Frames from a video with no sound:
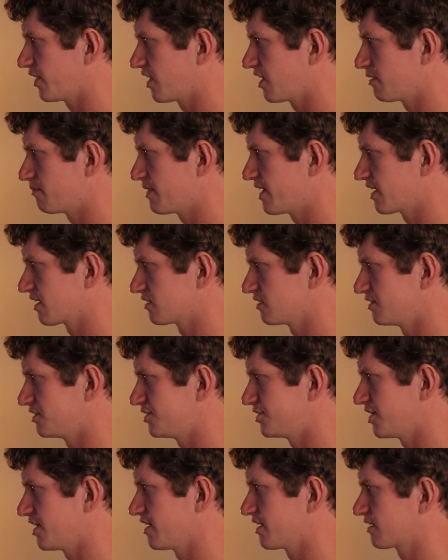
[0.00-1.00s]
automatically
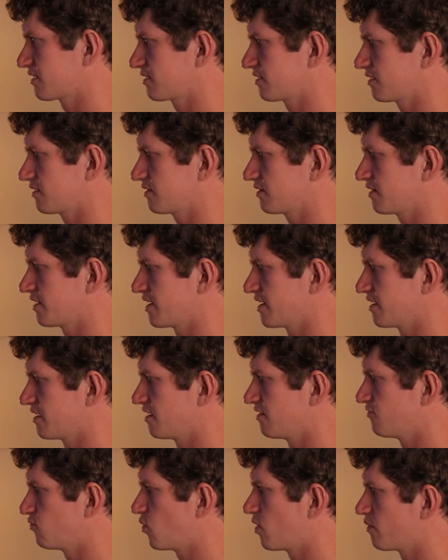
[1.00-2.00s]
checked that
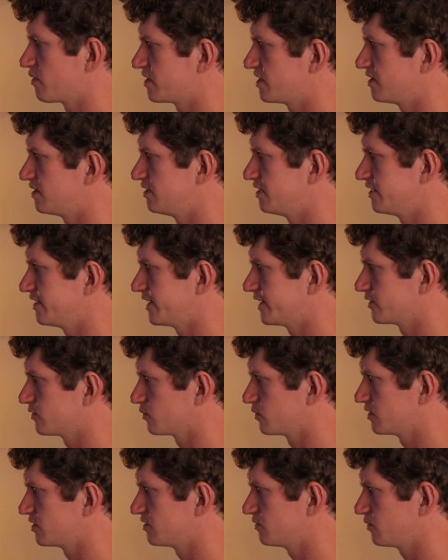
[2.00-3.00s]
of what we did to the other
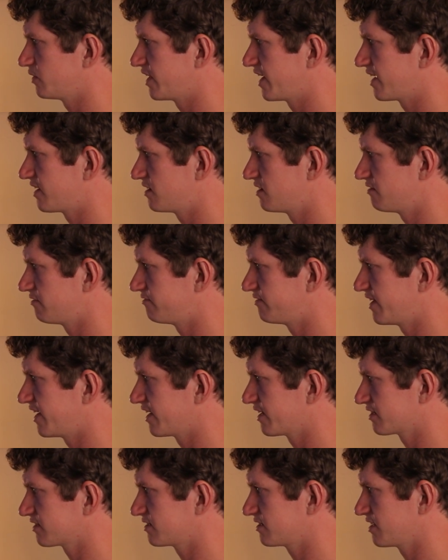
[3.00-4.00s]
one. We added
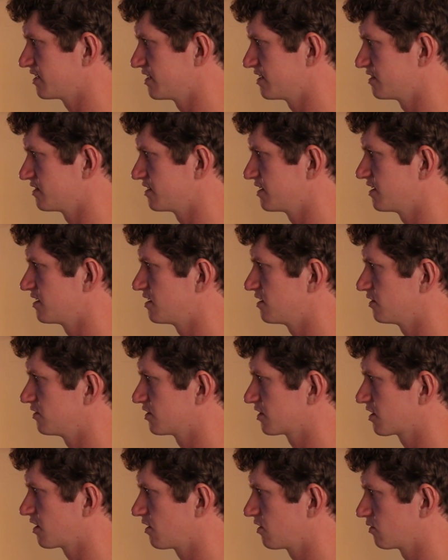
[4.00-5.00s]
effects and did it on the
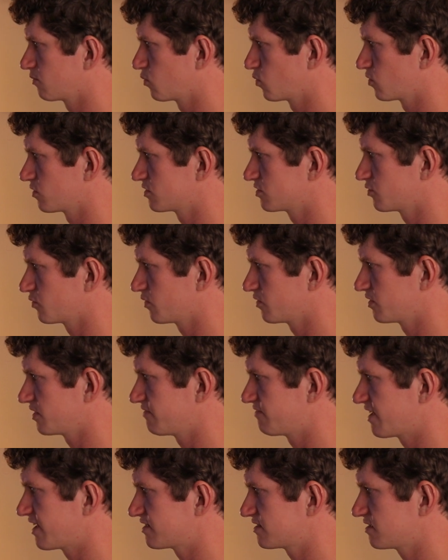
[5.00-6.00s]
color board, so we'll leave
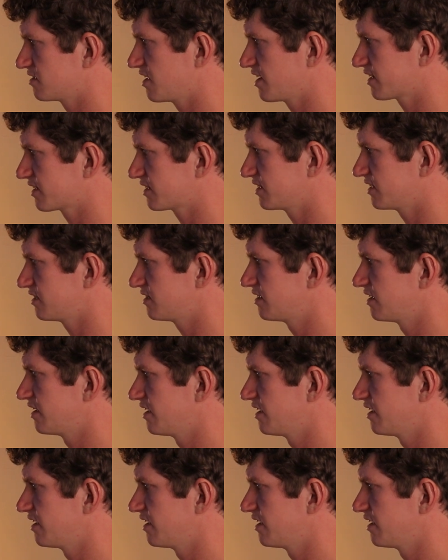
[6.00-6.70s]
that selected.